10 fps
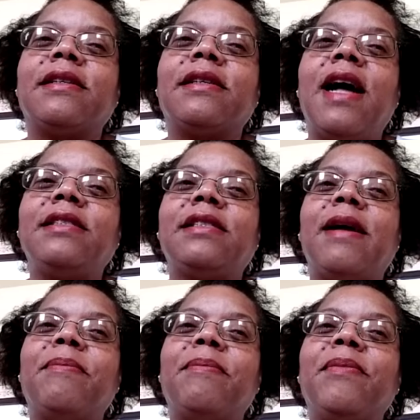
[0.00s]

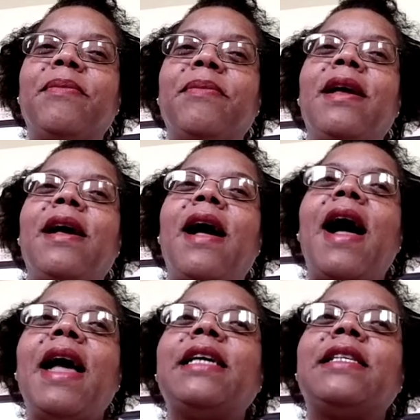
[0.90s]
concept,
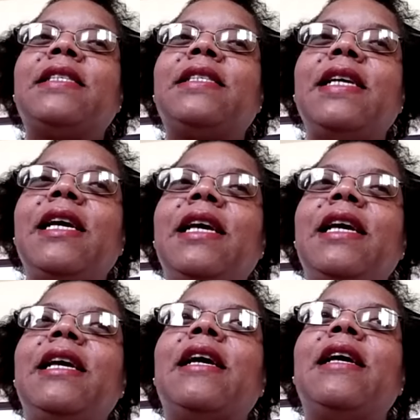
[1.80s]
I could
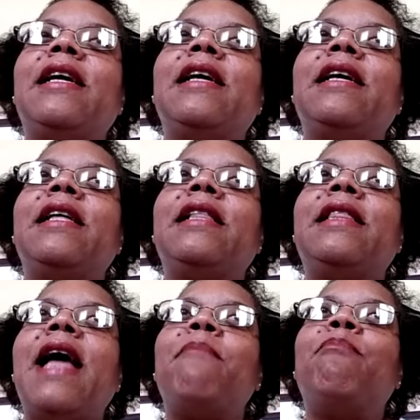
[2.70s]
see
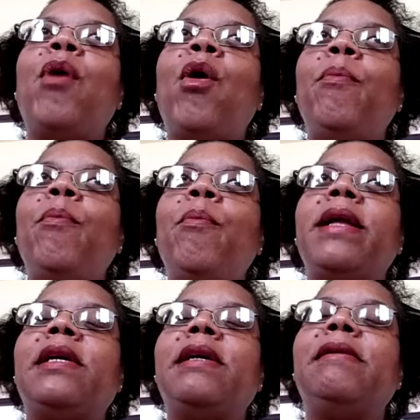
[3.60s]
that
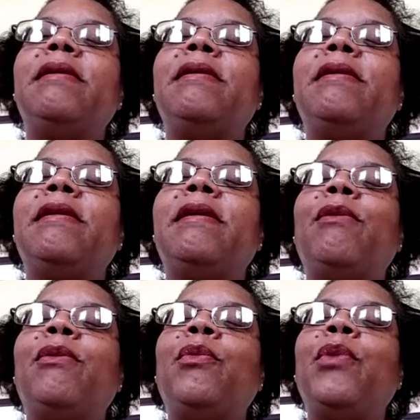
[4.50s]
moment
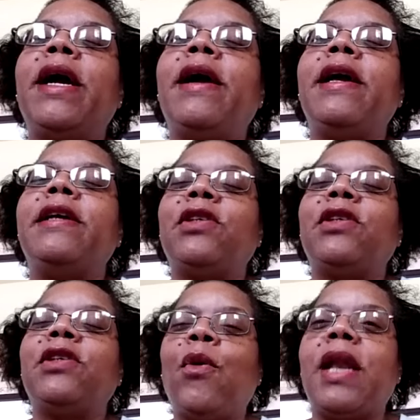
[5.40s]
where his
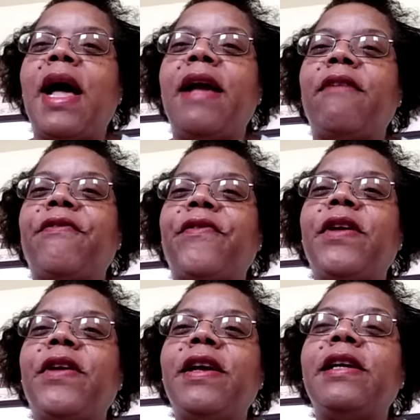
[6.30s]
whole life
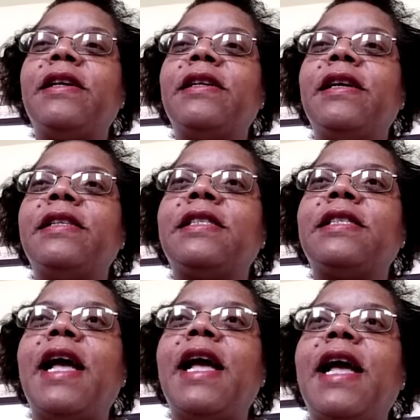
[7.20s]
is
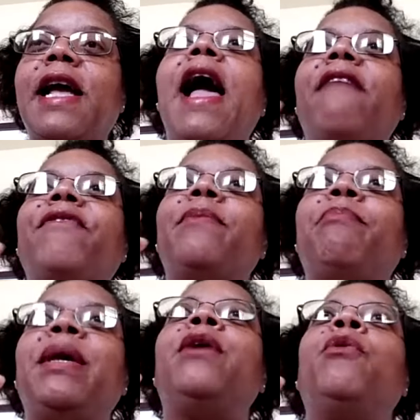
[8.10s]
saying, "I have to
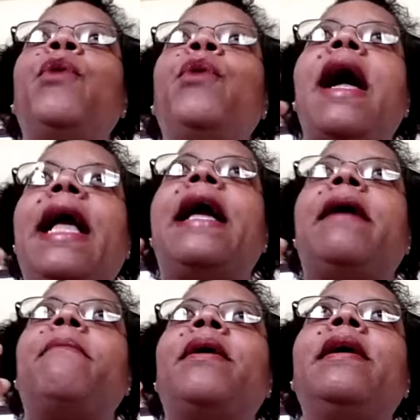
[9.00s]
be who I
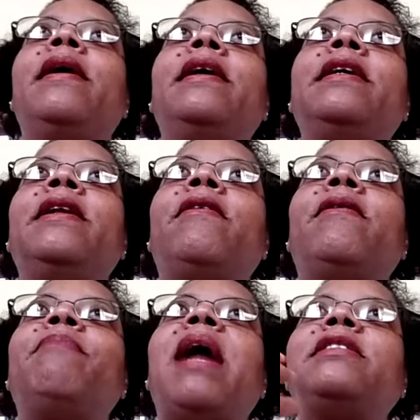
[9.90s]
am. You know,
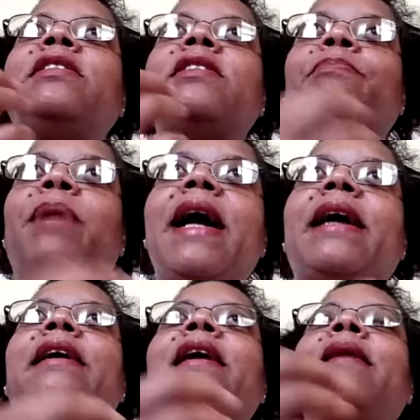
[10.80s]
I'm not just
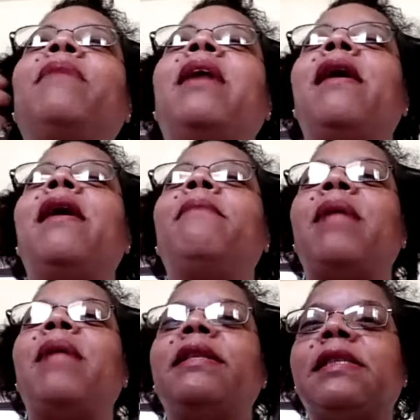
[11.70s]
Black, I'm
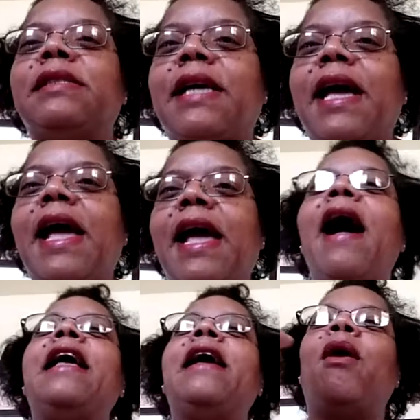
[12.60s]
not just gay, I
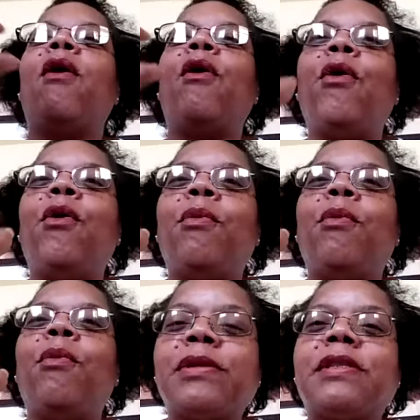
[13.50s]
am a whole
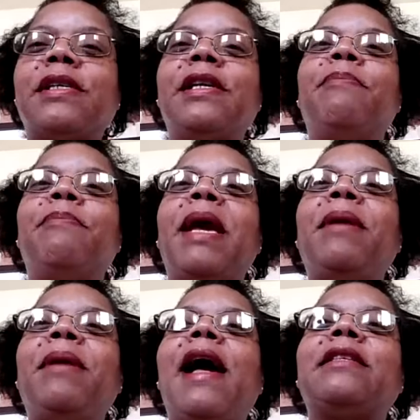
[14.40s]
person." And
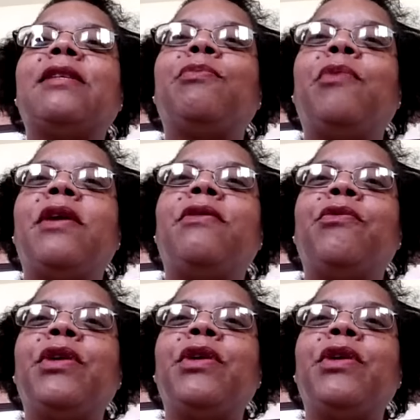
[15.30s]
maybe that's what
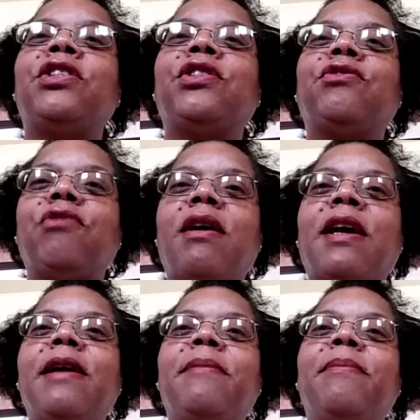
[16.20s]
really struck
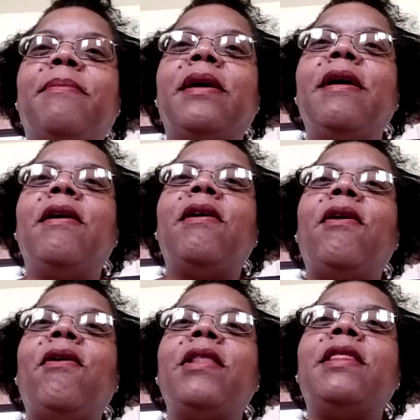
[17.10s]
him
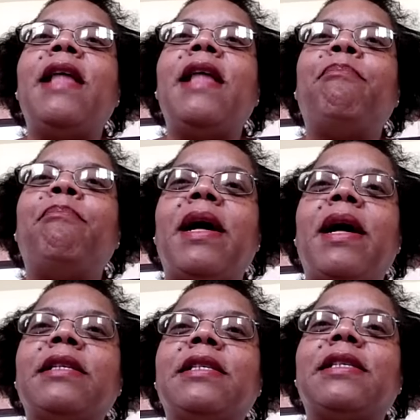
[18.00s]
on that
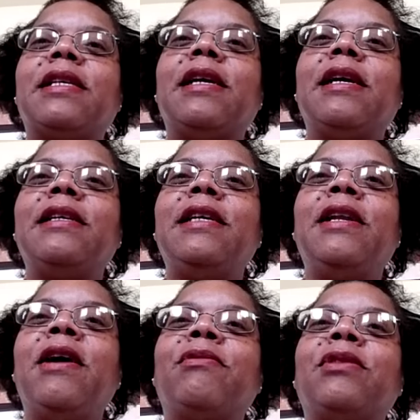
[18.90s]
bus, you
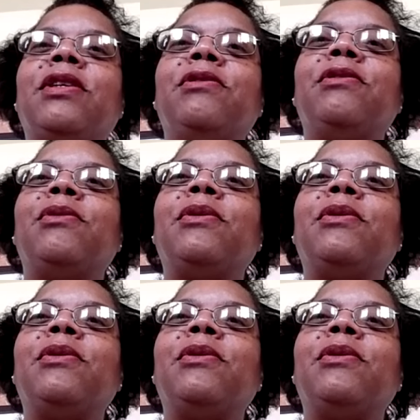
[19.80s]
know, to